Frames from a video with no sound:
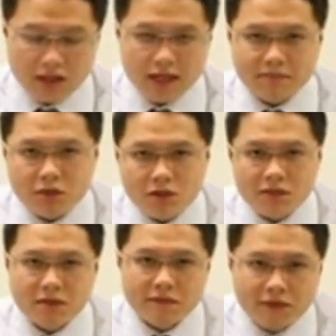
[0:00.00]
At the
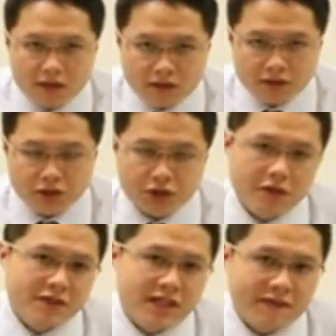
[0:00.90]
bottom of our
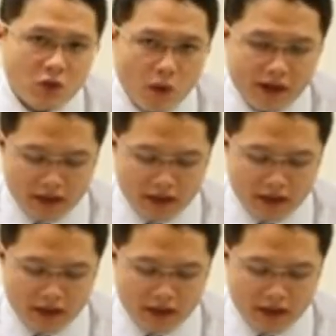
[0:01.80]
G0720,